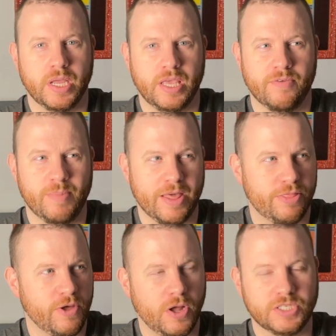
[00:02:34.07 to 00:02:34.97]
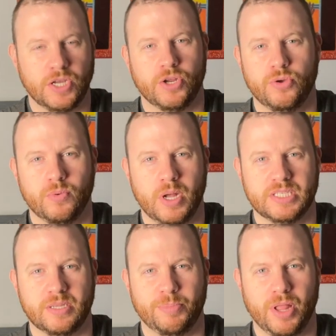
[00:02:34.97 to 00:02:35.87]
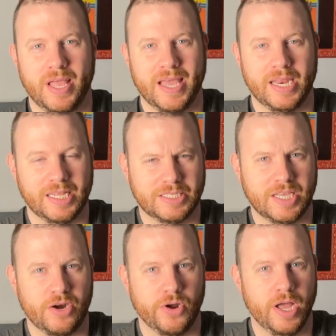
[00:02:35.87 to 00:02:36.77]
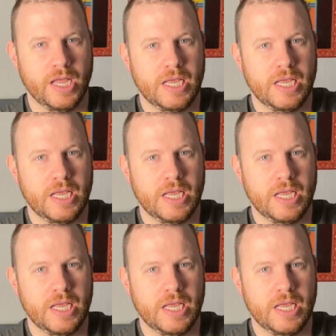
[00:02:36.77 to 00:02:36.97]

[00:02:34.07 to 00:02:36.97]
give my thoughts on who wants to play it, etc.